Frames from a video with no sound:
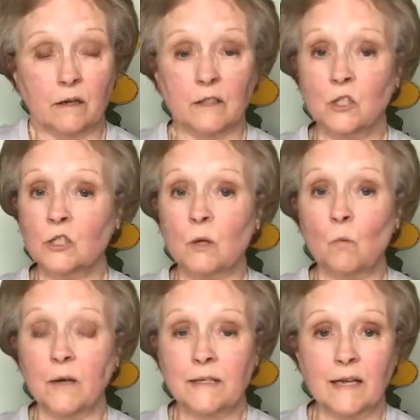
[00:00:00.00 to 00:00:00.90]
It's just a
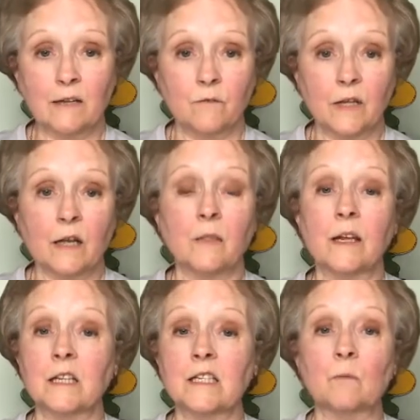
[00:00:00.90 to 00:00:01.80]
one-day event that
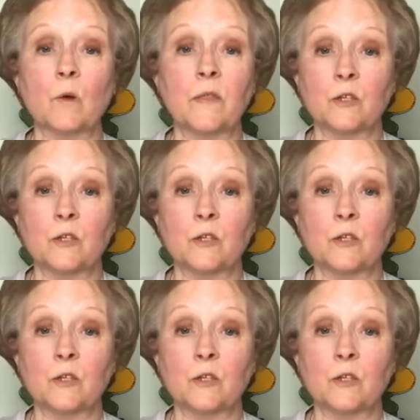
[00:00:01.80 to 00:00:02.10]
it's within